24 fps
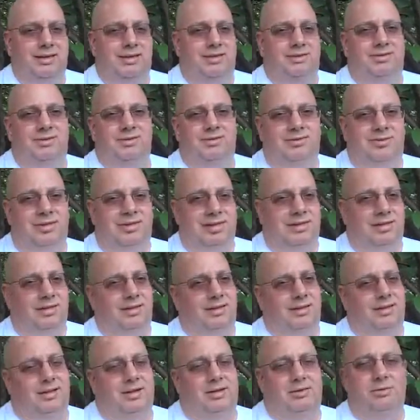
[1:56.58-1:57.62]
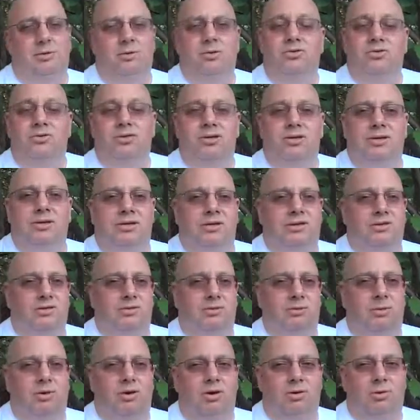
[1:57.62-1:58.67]
is seeking, and of course seeking
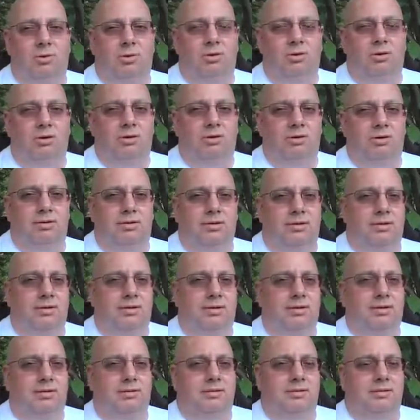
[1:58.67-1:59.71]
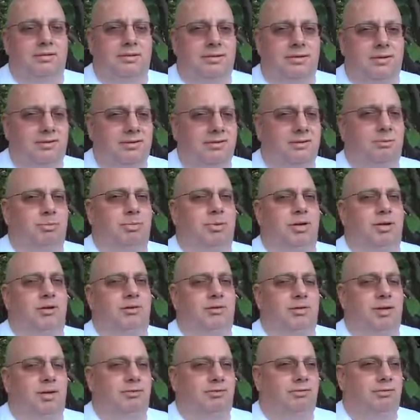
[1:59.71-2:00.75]
is a wrong word, to
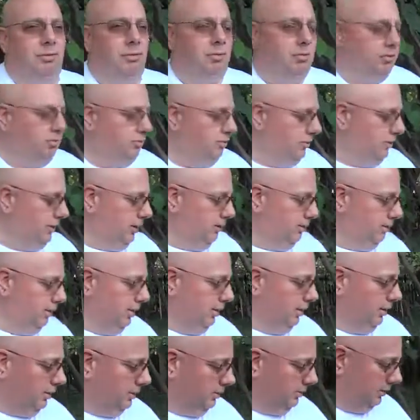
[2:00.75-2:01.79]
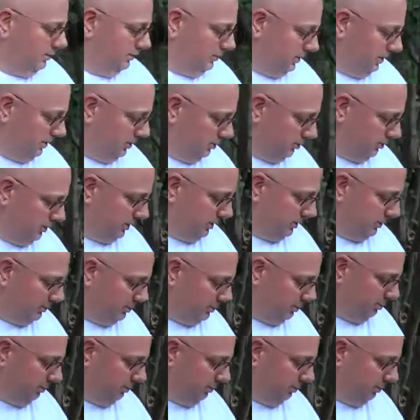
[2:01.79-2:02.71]
dissipate that force. Now, let's take a look at